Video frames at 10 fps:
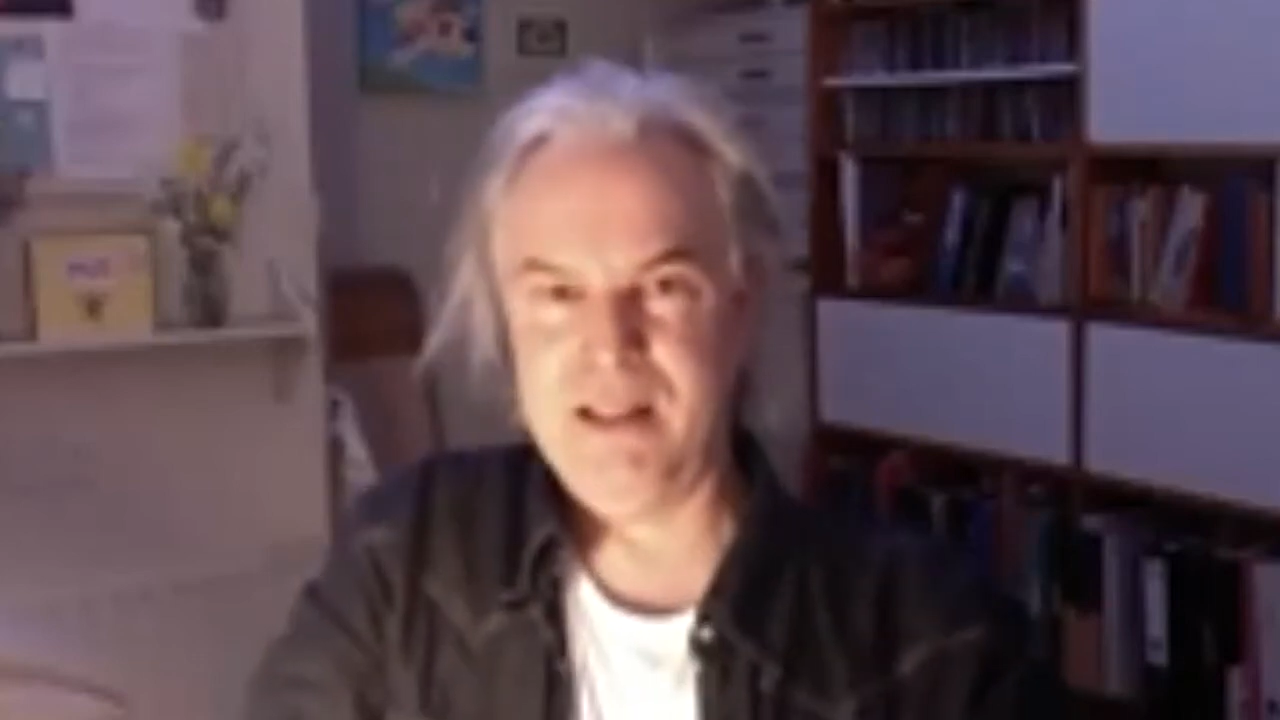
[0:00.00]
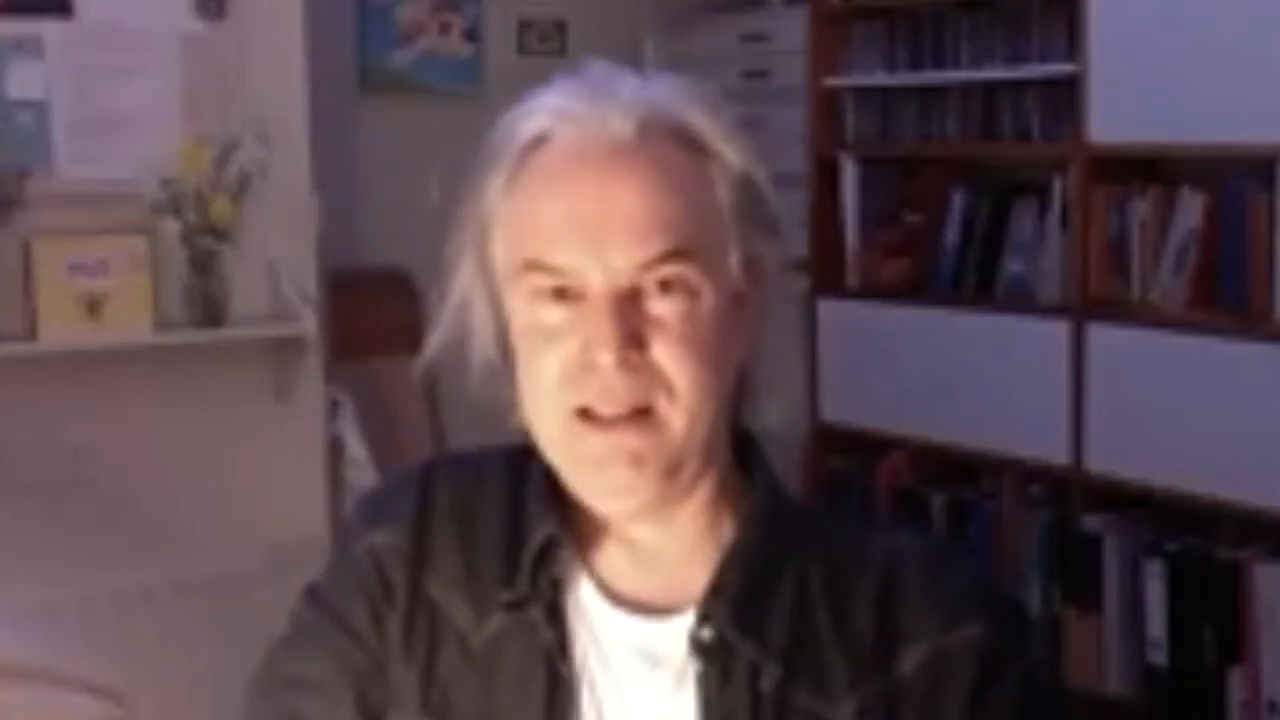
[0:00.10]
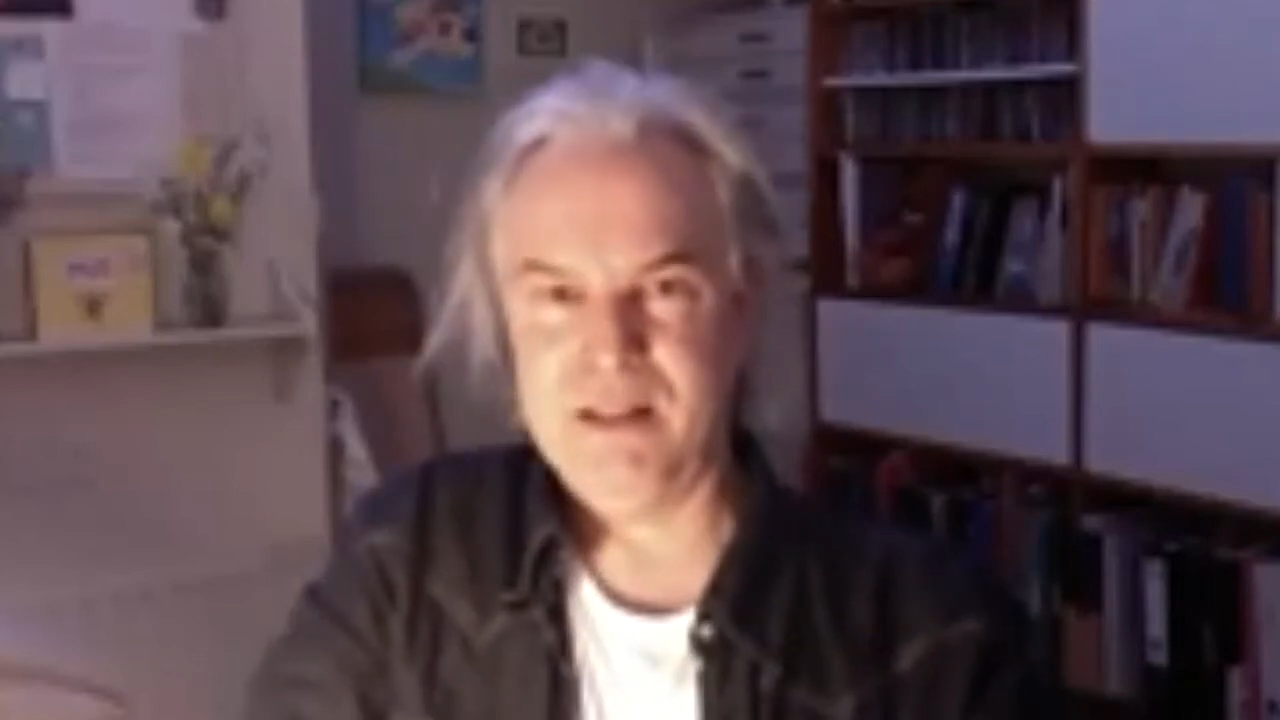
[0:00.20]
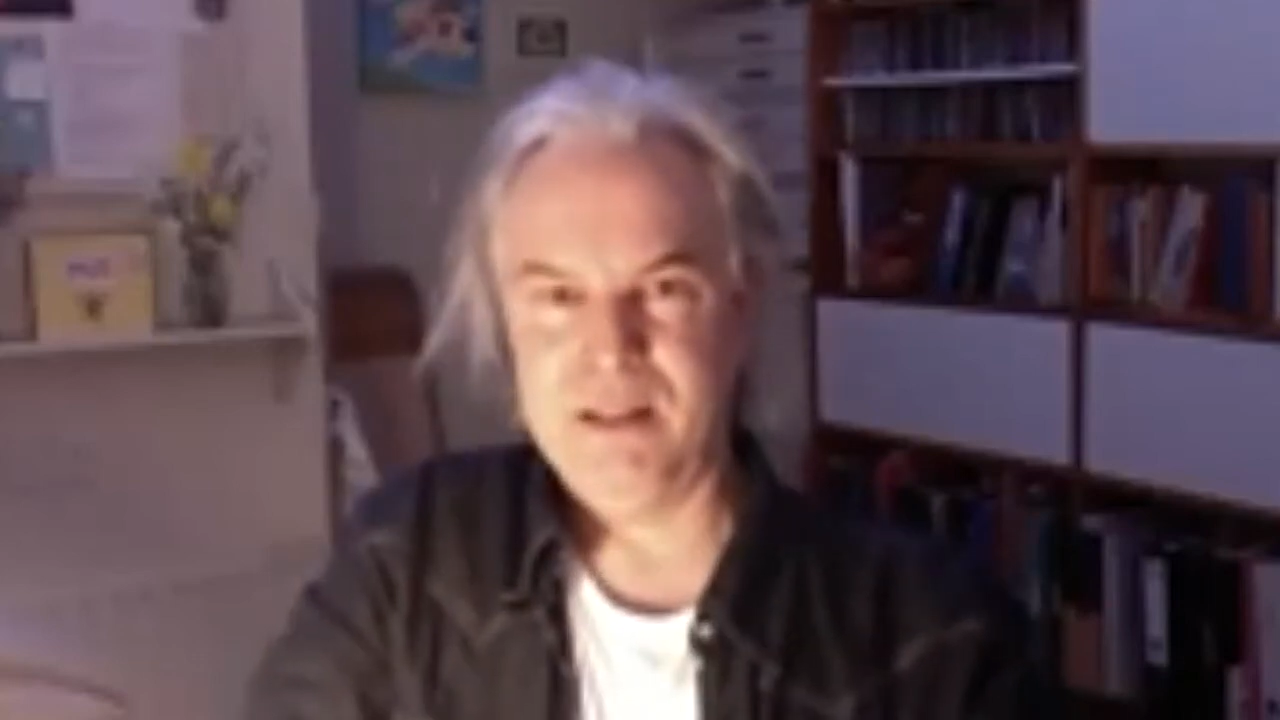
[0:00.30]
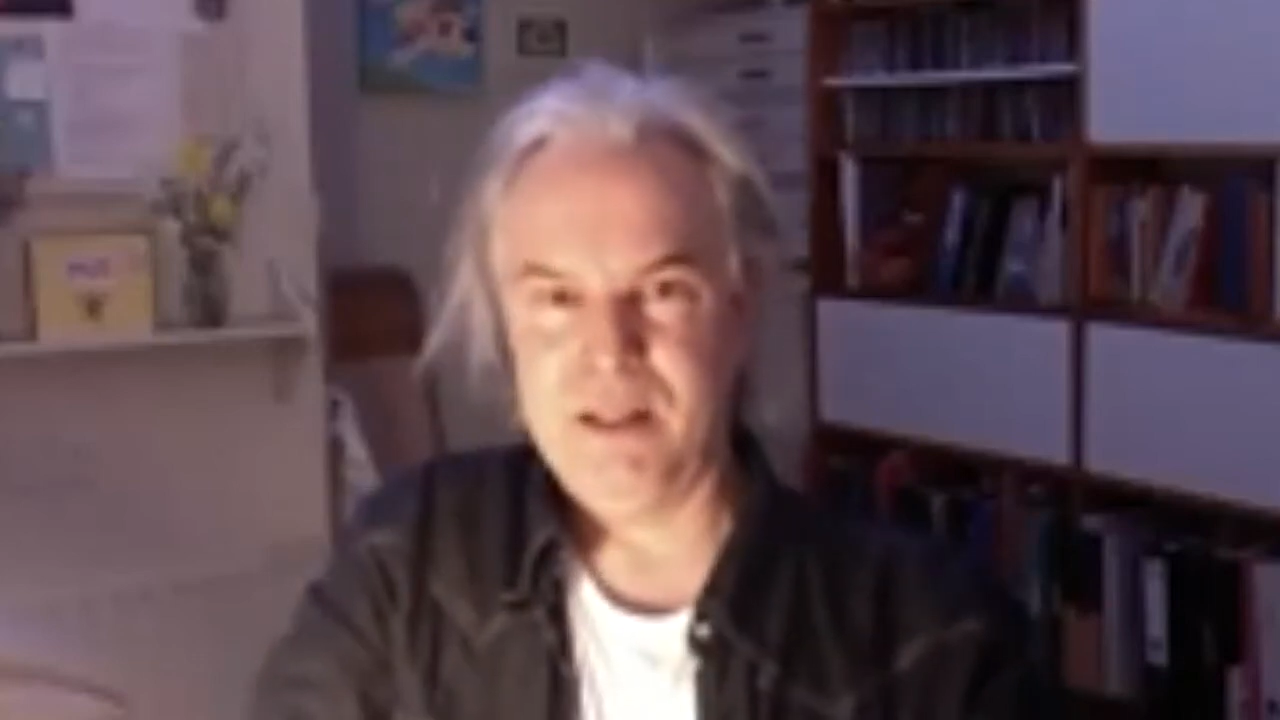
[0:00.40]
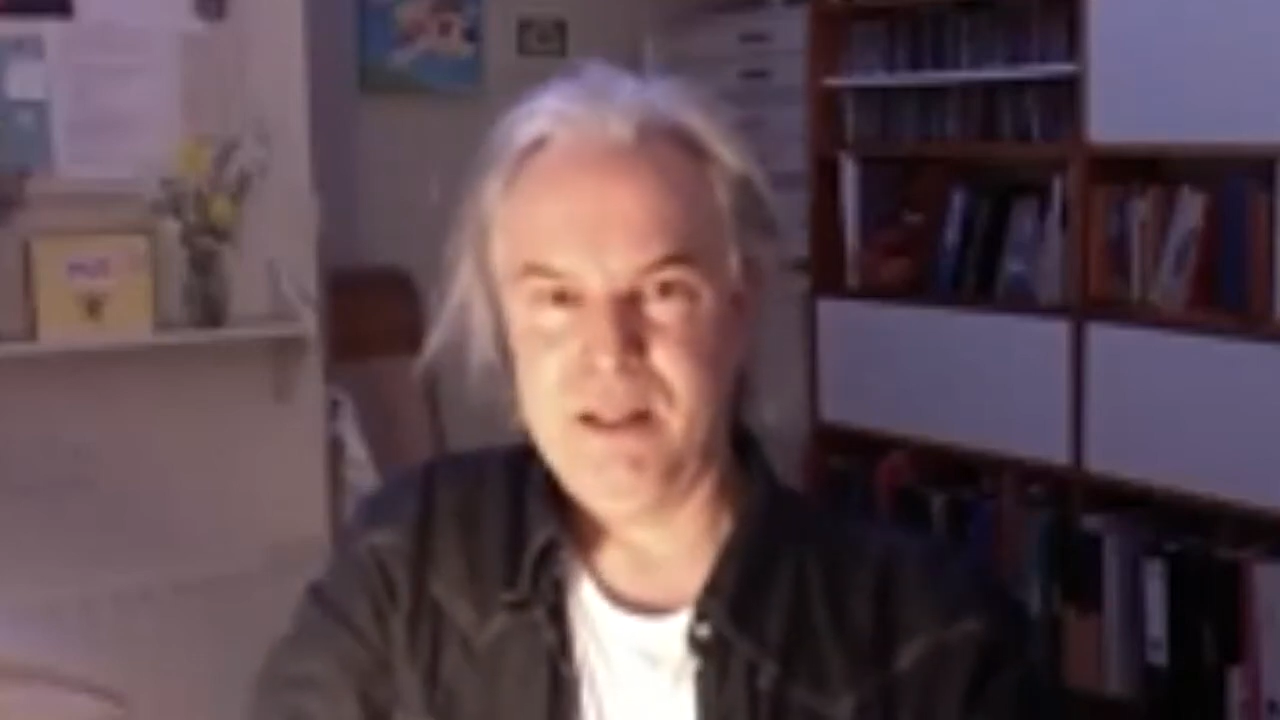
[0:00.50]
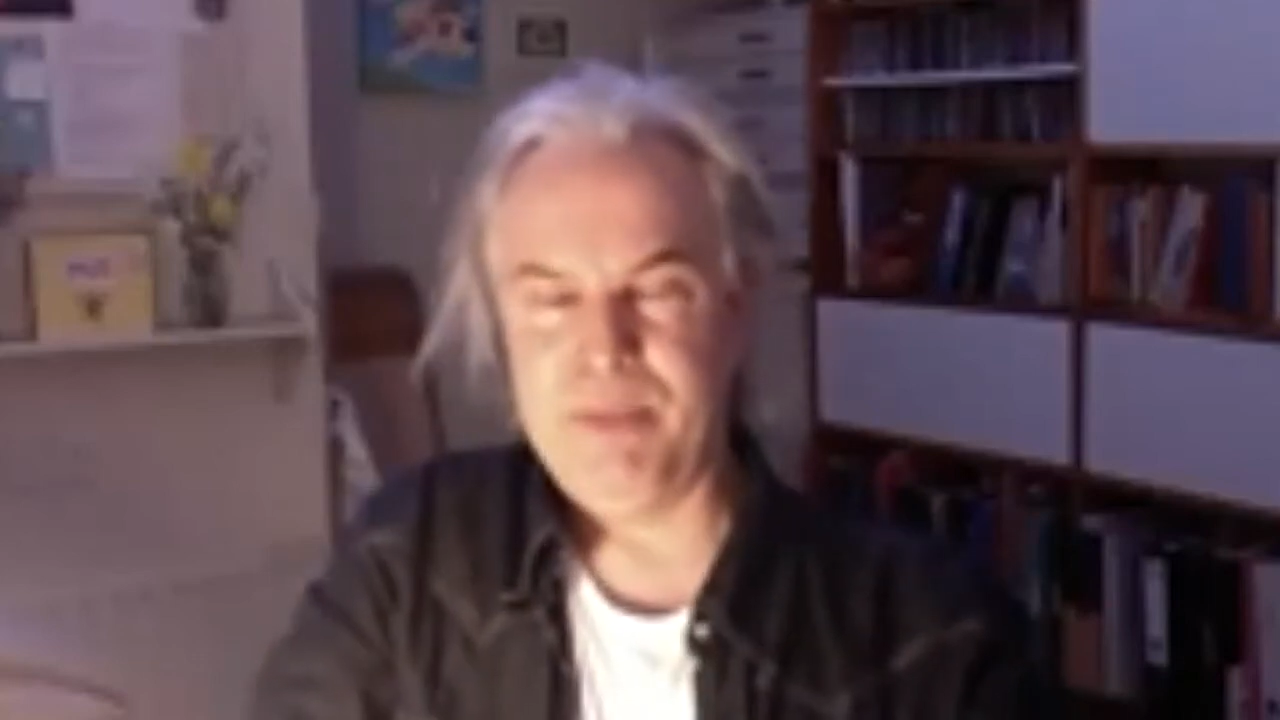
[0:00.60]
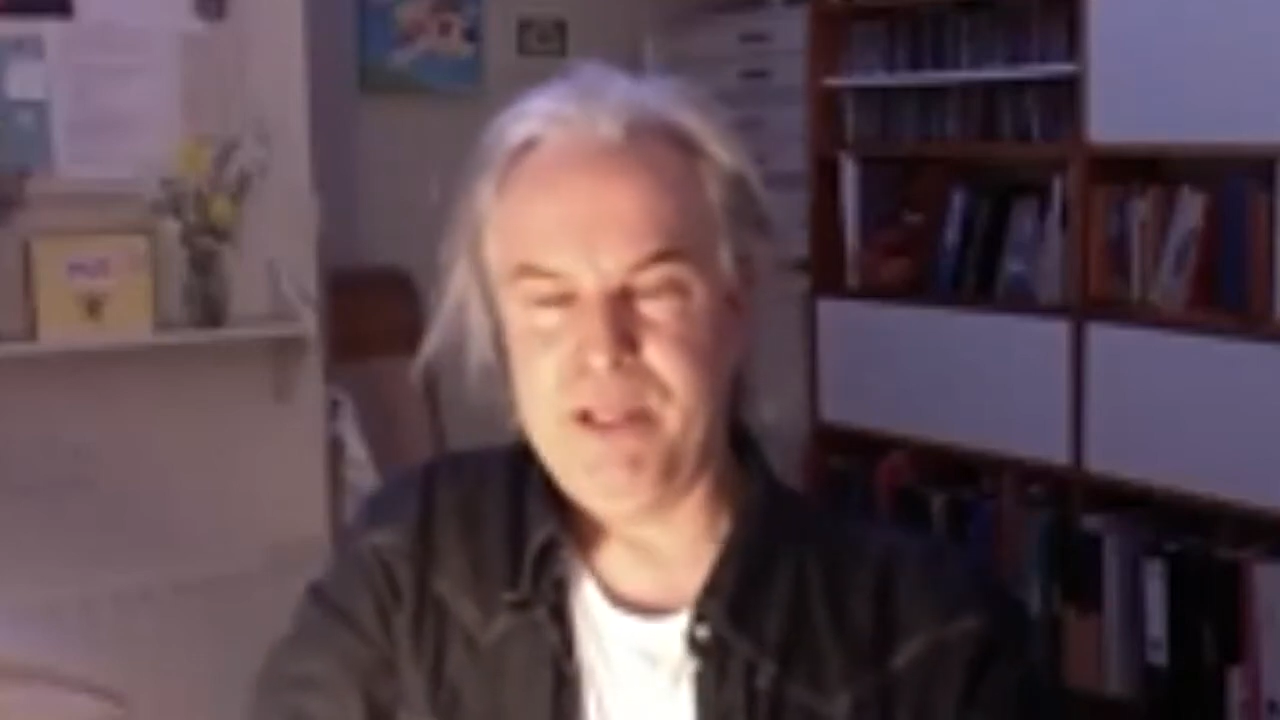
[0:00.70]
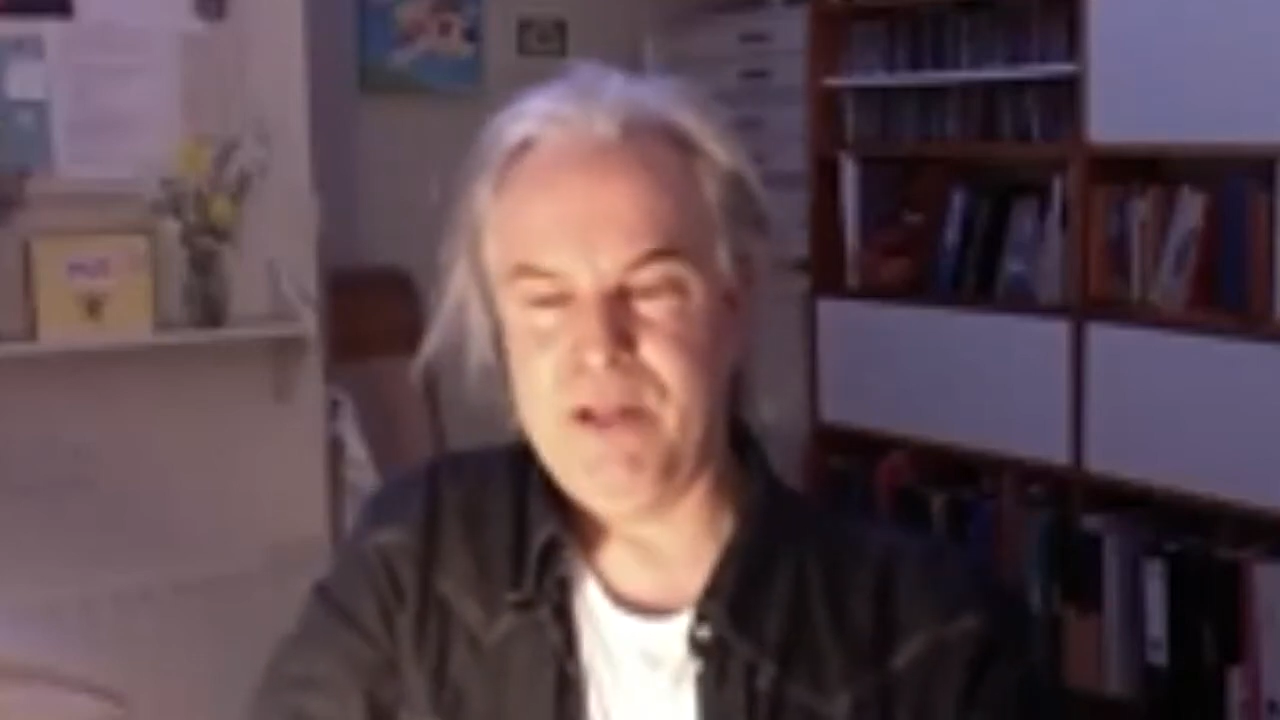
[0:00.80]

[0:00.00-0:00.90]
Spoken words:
because